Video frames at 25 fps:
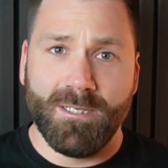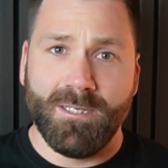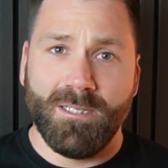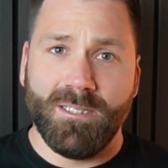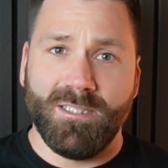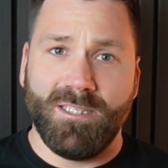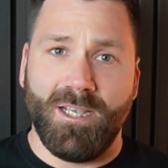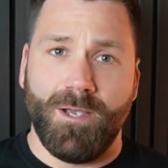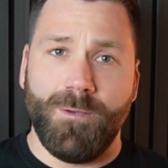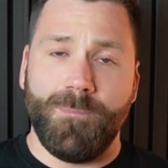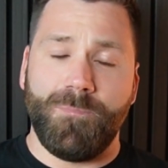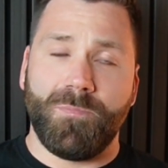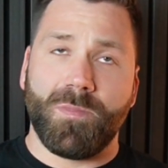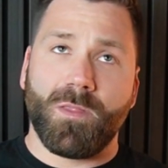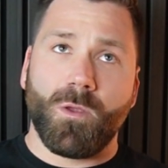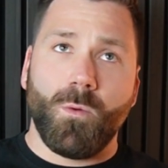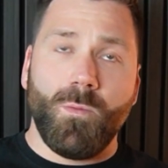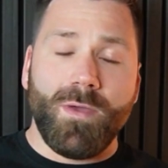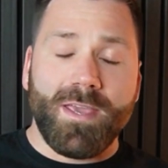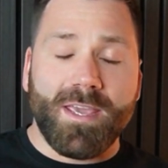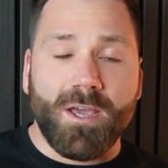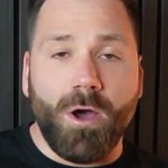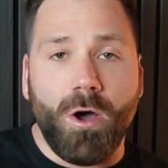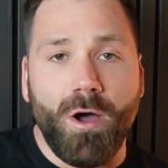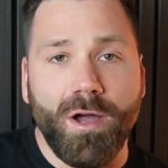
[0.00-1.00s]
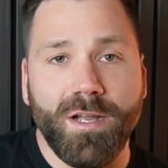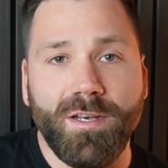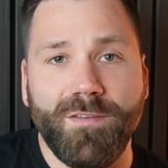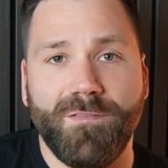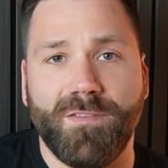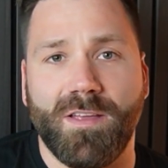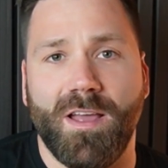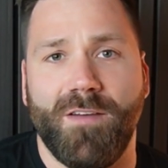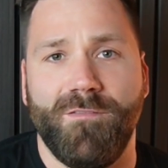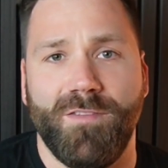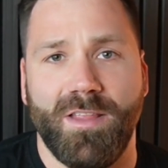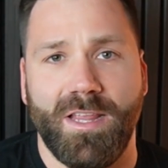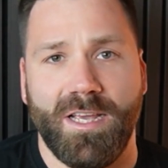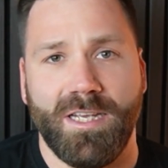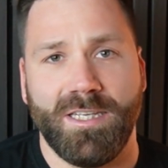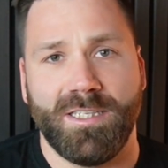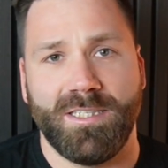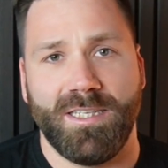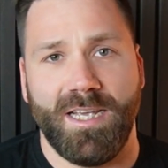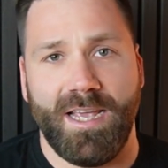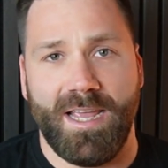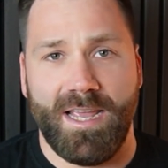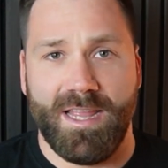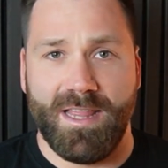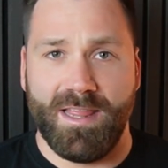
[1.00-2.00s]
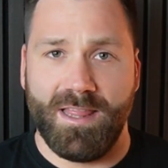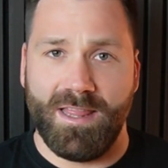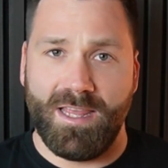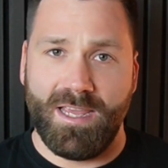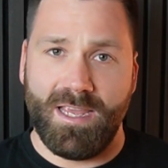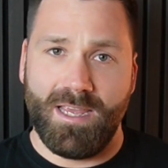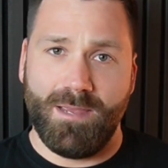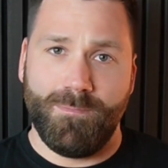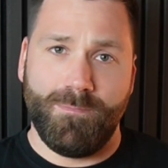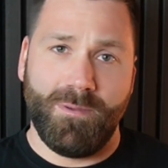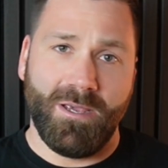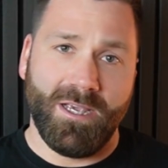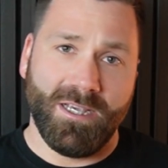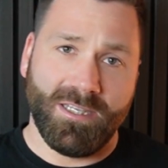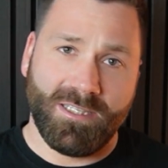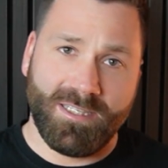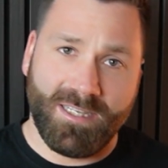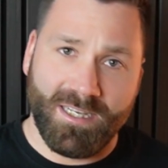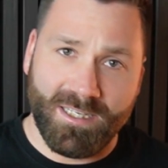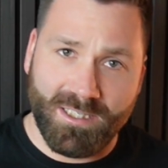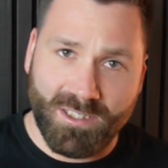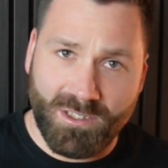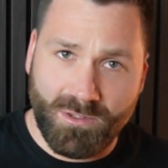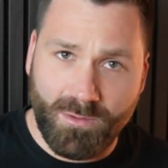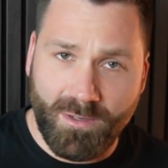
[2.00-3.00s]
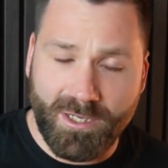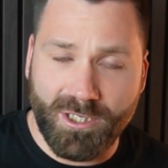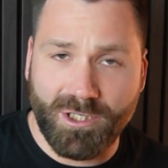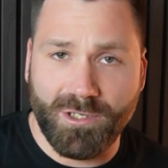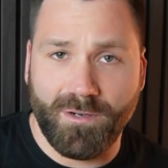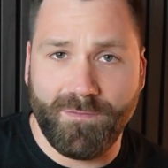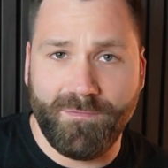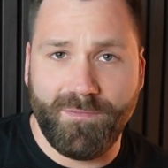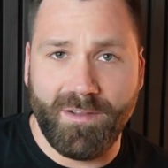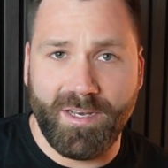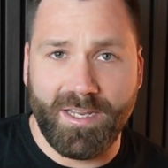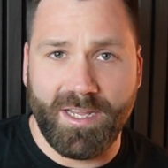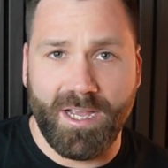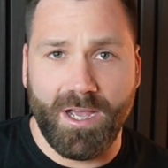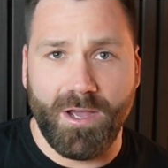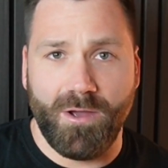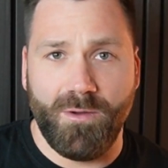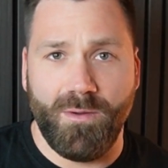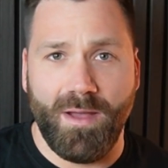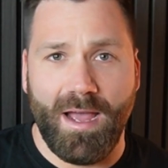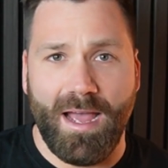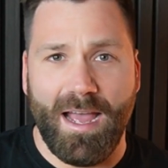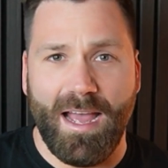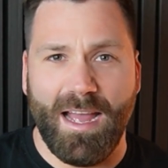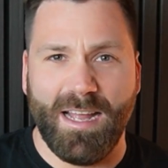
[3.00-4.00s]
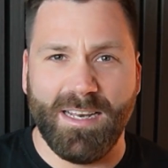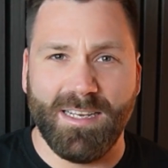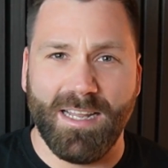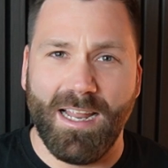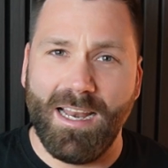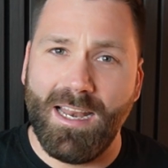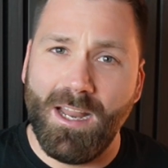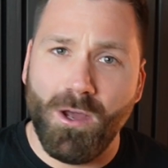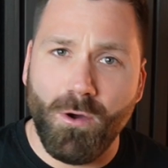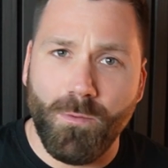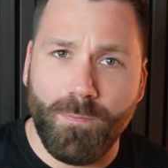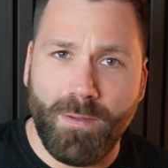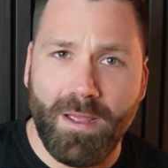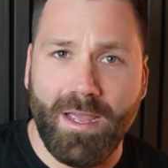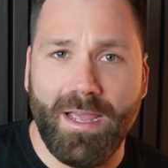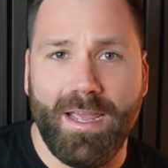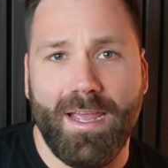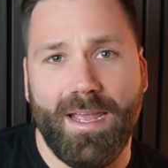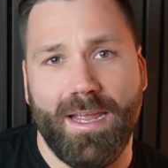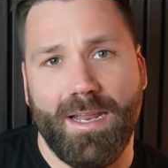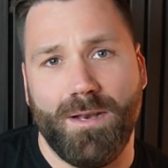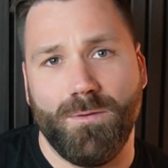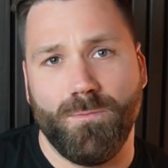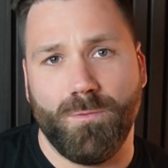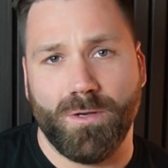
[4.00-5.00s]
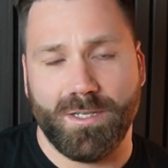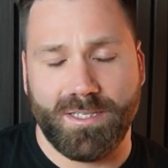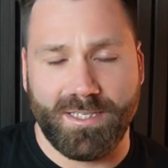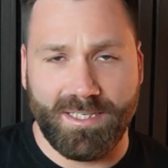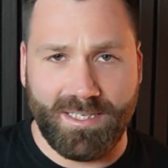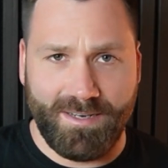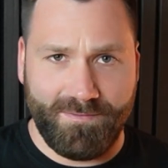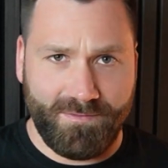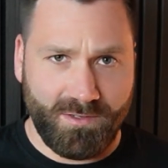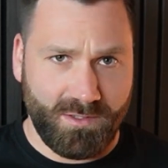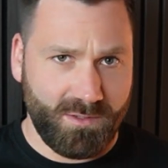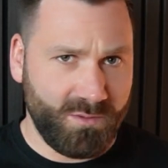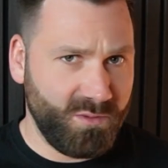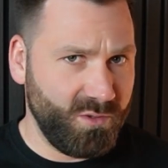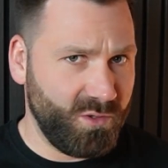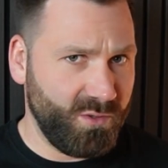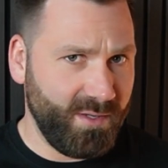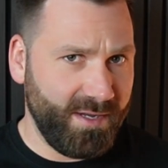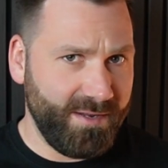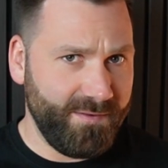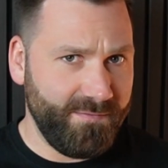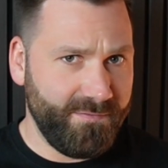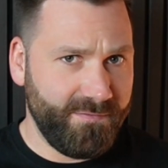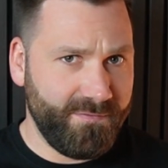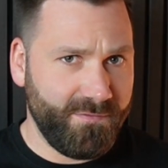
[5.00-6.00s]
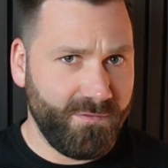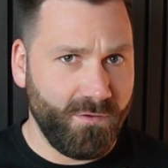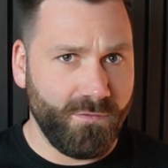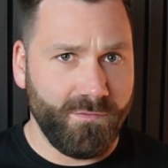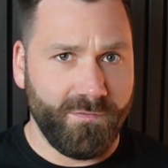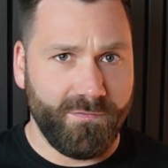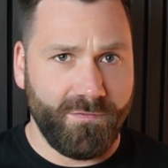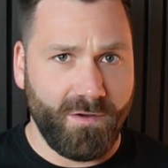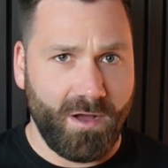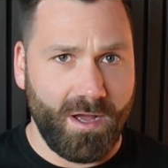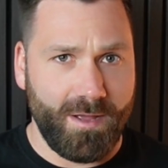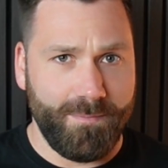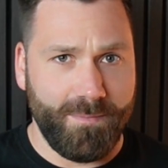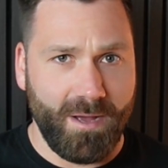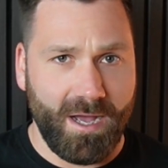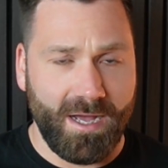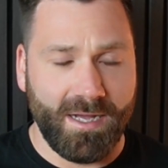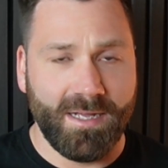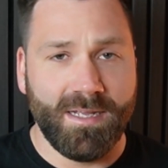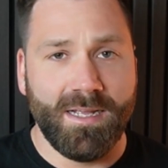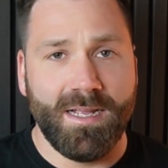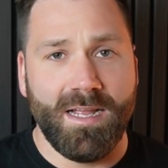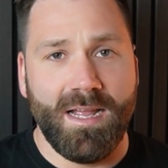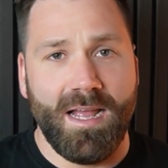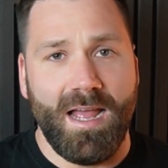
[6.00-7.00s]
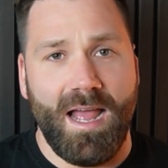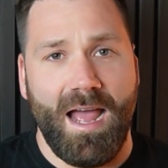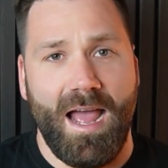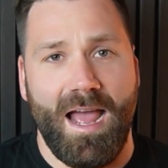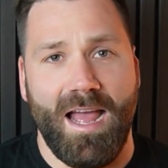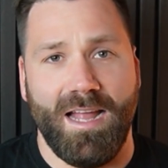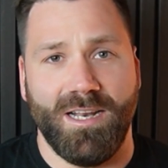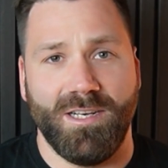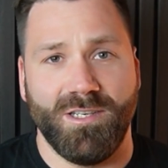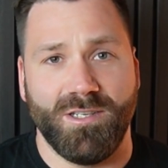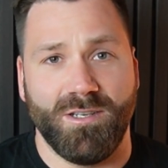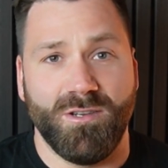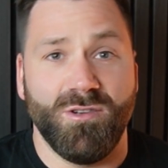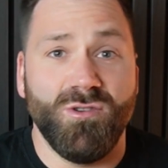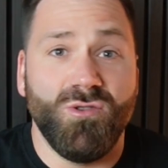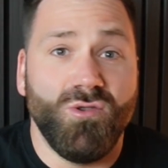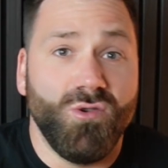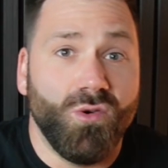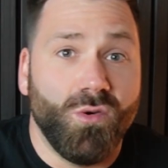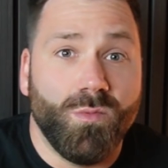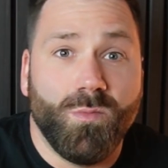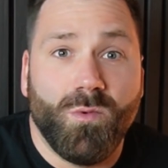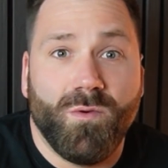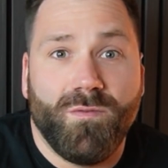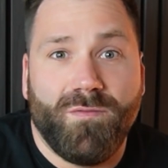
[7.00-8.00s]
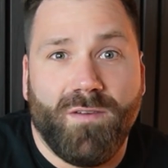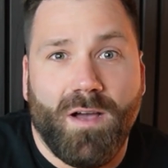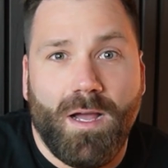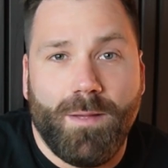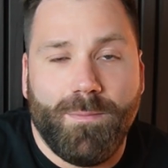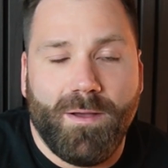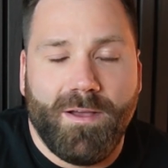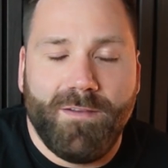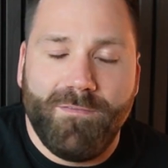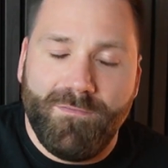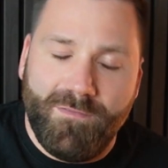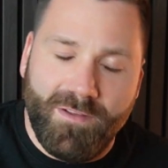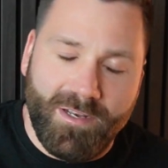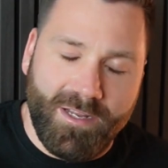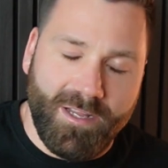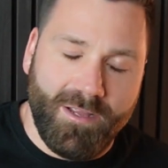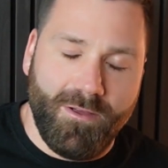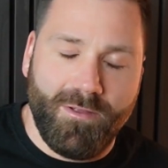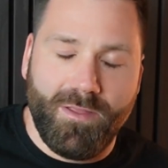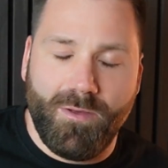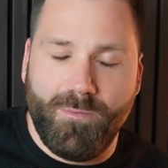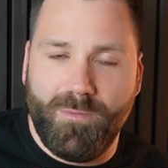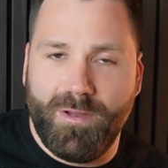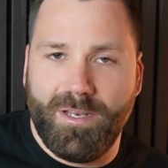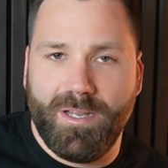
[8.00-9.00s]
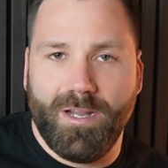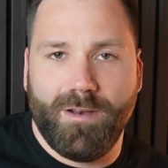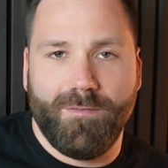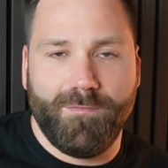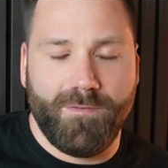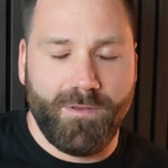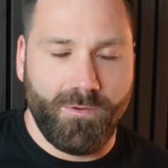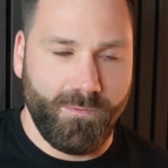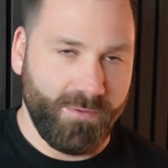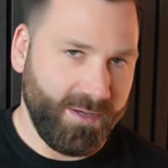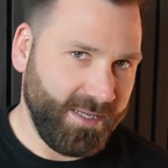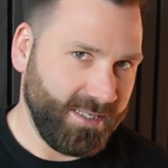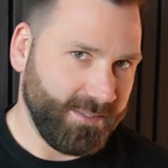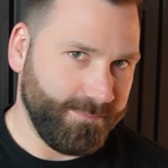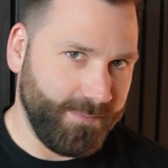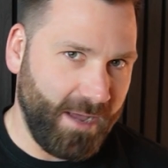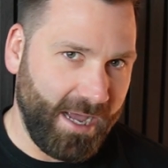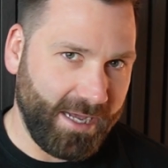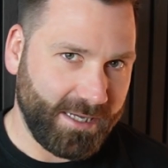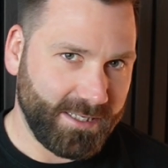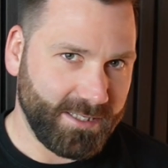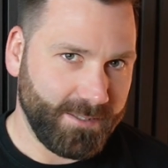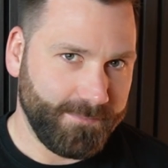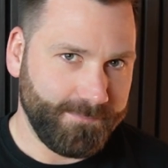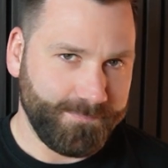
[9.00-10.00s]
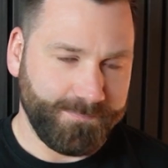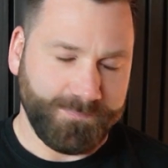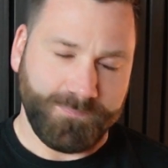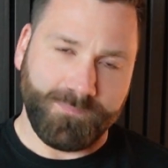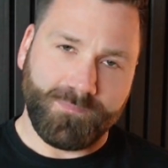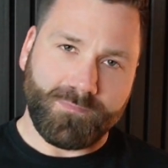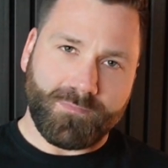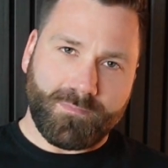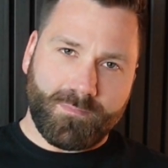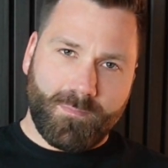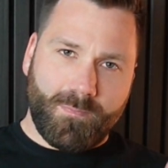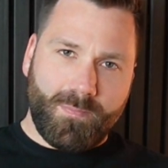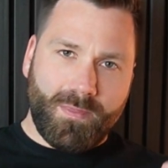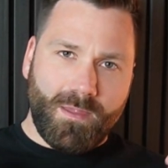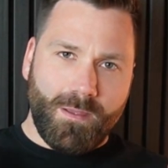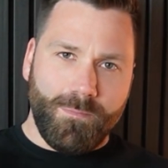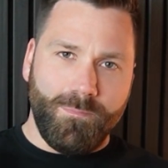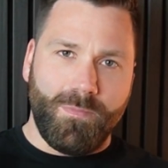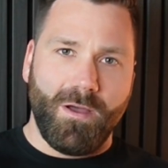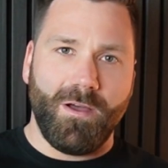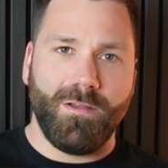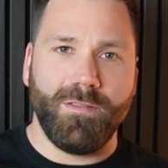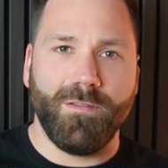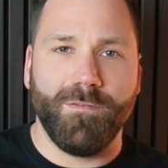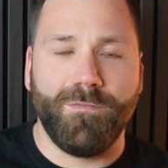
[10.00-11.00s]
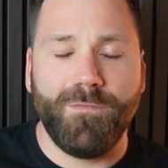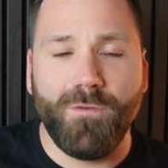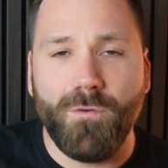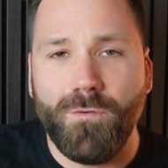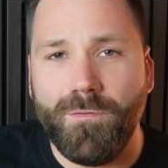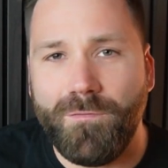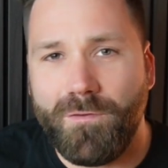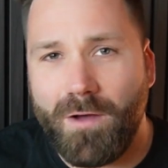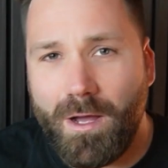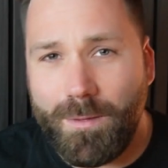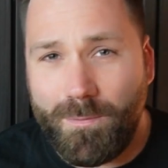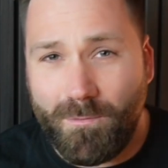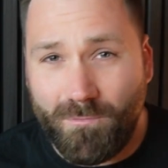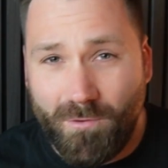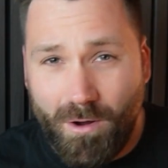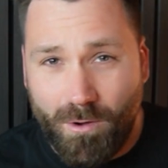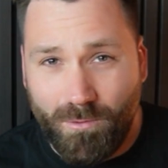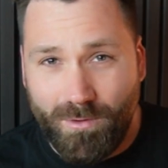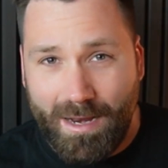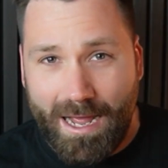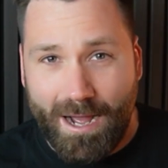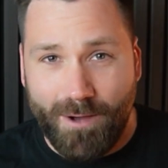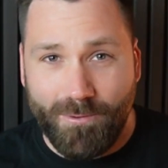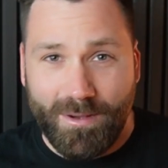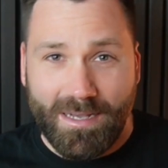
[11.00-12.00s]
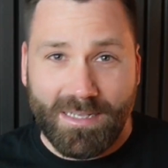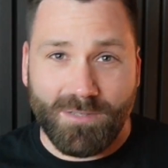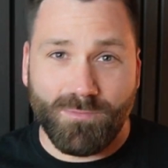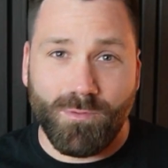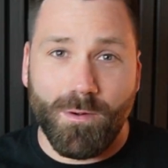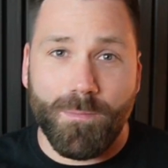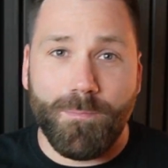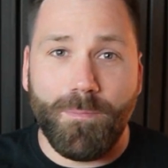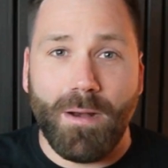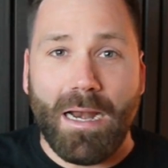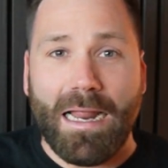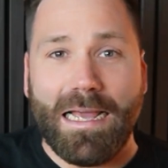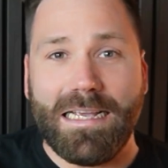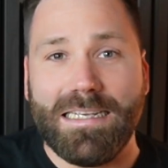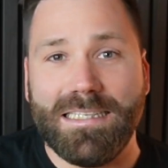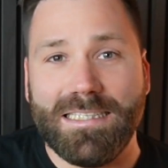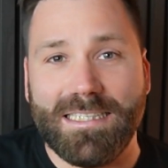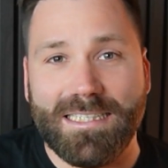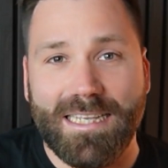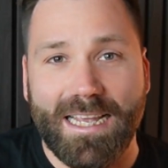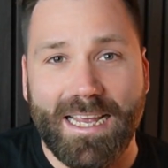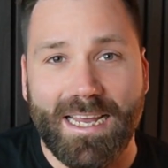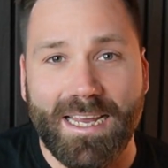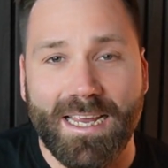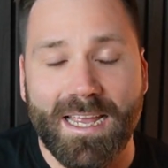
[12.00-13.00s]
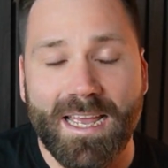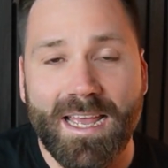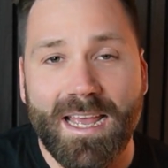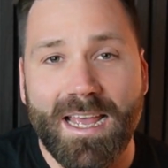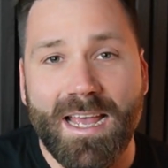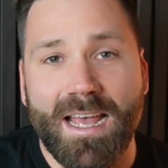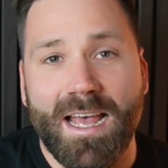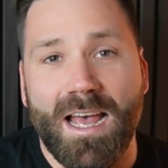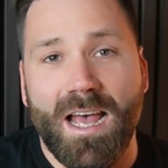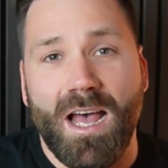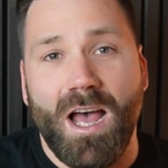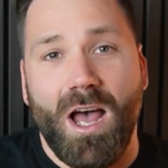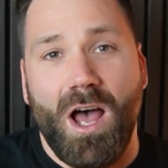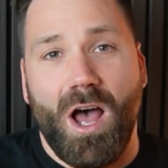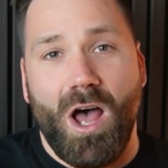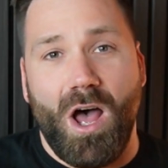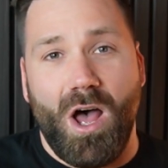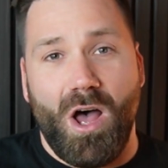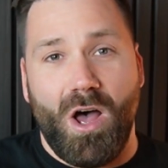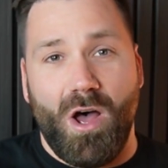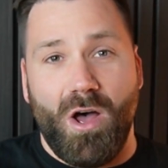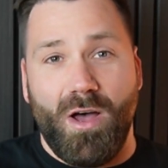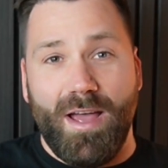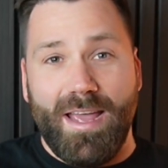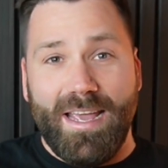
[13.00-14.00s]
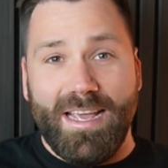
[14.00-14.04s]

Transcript: So we kind of cover this in the PSTN switch off video and a little bit in what's the difference between full fibre and normal fibre video that we done a few weeks back. But the full fibre rollout is replacing our